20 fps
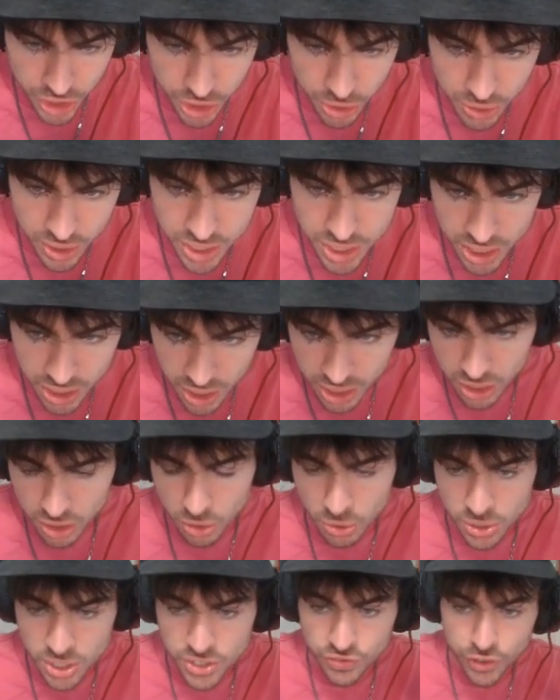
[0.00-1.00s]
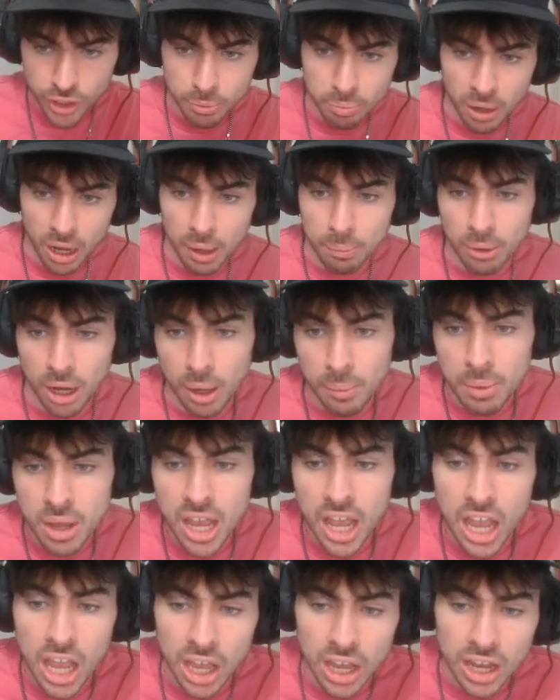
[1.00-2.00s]
can see like a little sphere pop up,
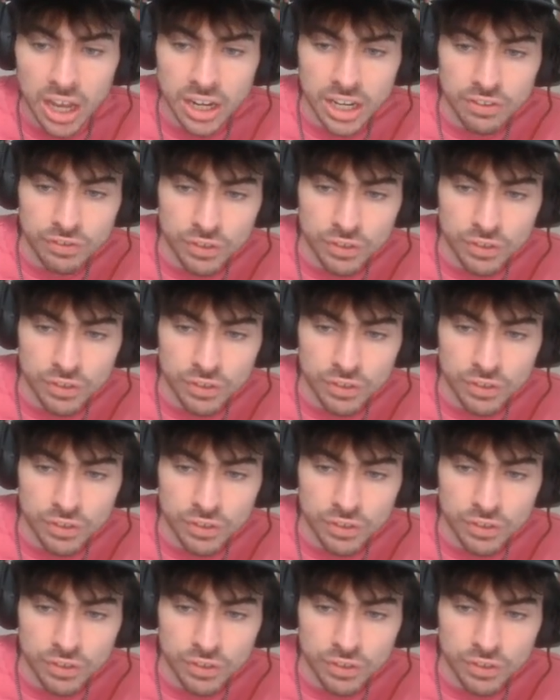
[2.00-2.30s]
and if you